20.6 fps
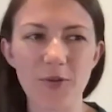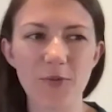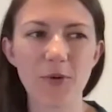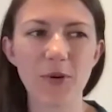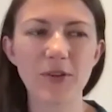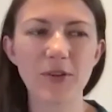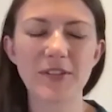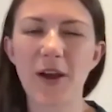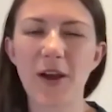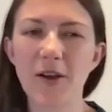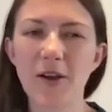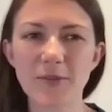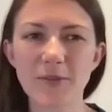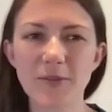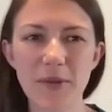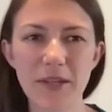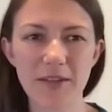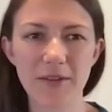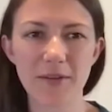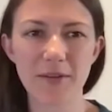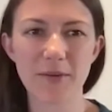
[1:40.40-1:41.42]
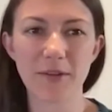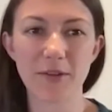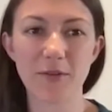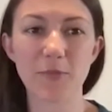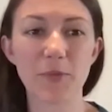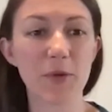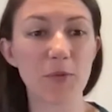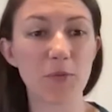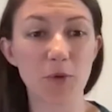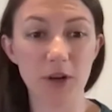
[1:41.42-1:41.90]
Well, talk to me a little.
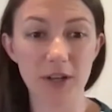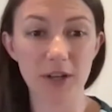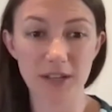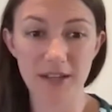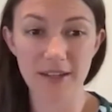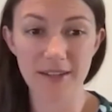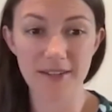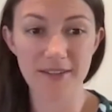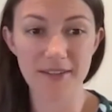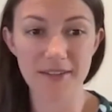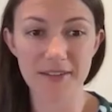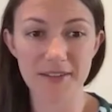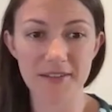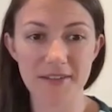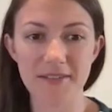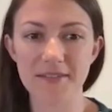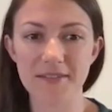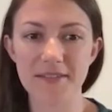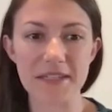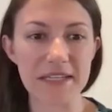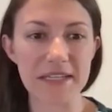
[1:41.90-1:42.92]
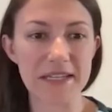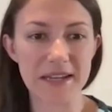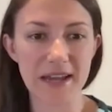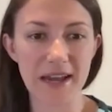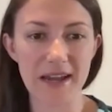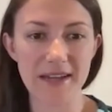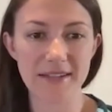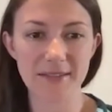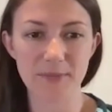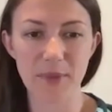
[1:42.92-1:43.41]
You've been working in the
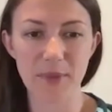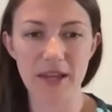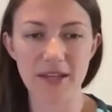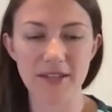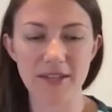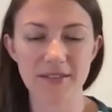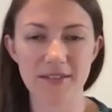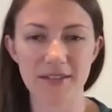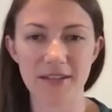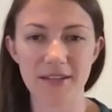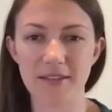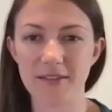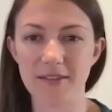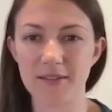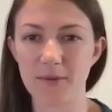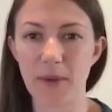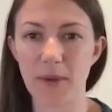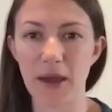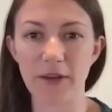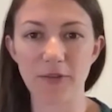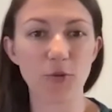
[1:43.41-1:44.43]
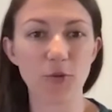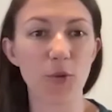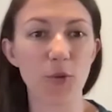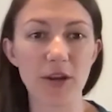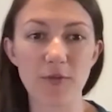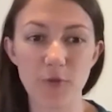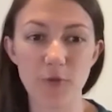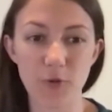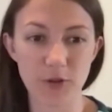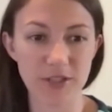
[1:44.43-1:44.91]
DEI space since about
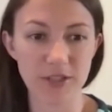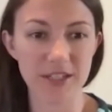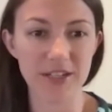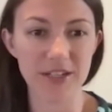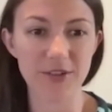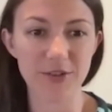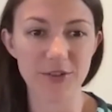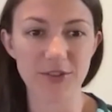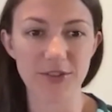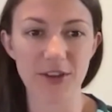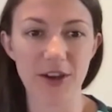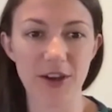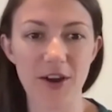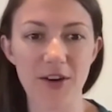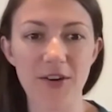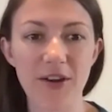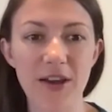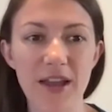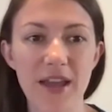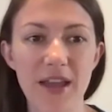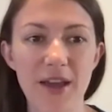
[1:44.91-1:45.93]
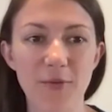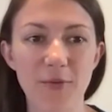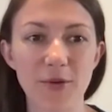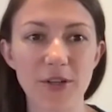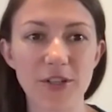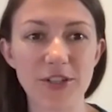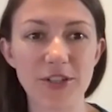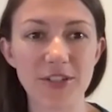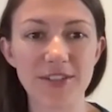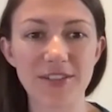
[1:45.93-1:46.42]
2014 or so,
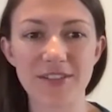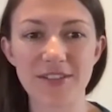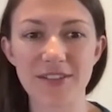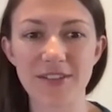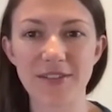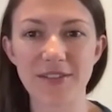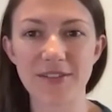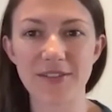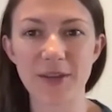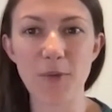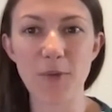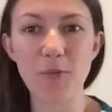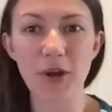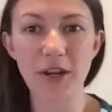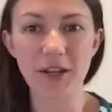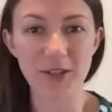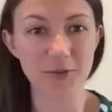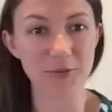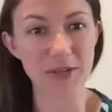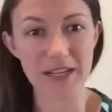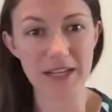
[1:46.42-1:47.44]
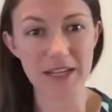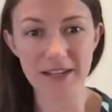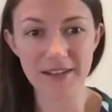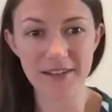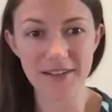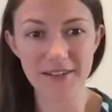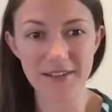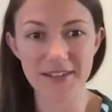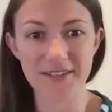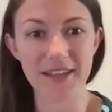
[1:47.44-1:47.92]
which is somewhat unique
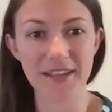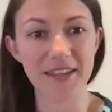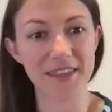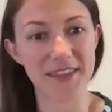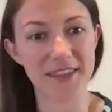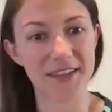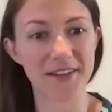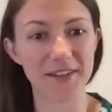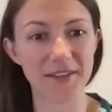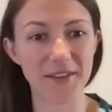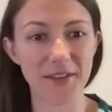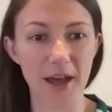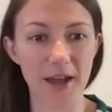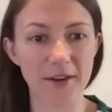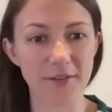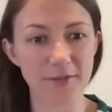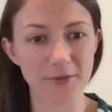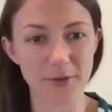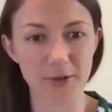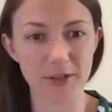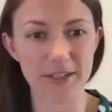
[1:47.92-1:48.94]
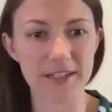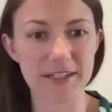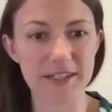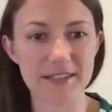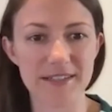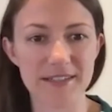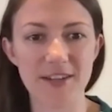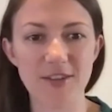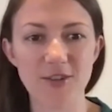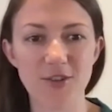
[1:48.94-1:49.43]
because I think a lot of
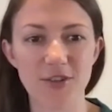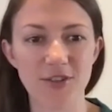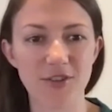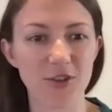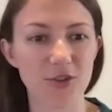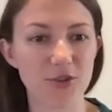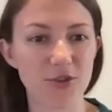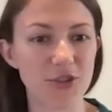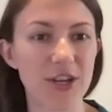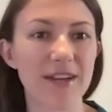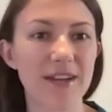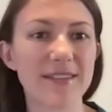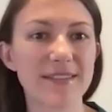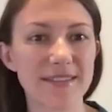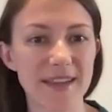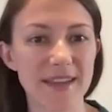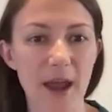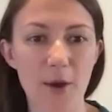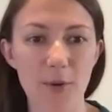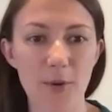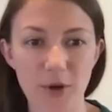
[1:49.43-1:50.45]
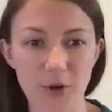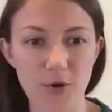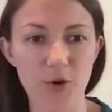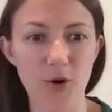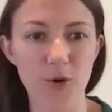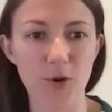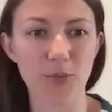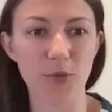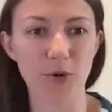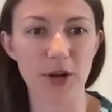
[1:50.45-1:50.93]
organizations are just now
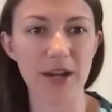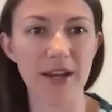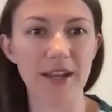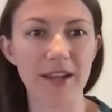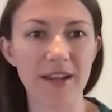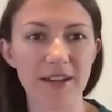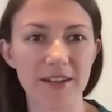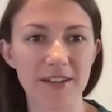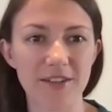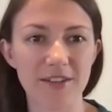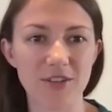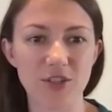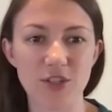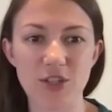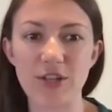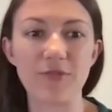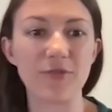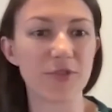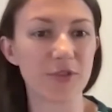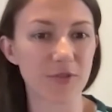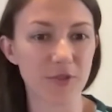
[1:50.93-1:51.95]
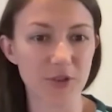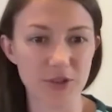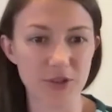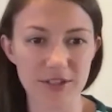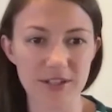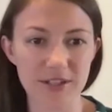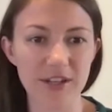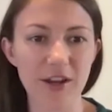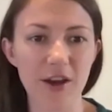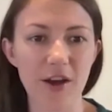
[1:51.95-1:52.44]
incorporating a chief
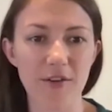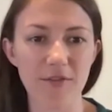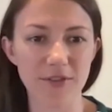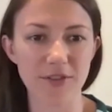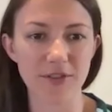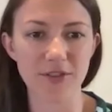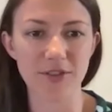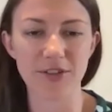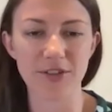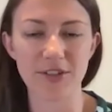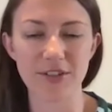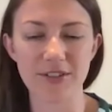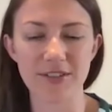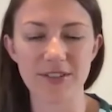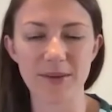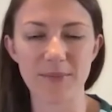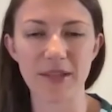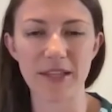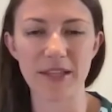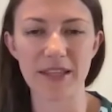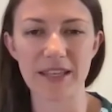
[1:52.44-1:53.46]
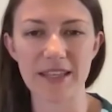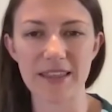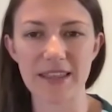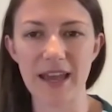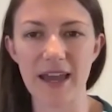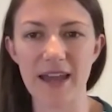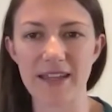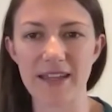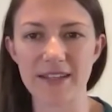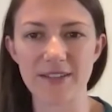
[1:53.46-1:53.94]
diversity officer or something like
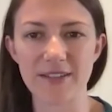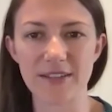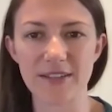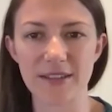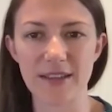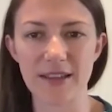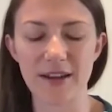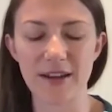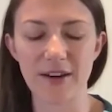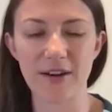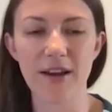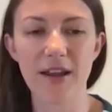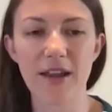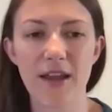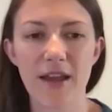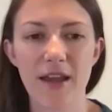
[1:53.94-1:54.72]
that into their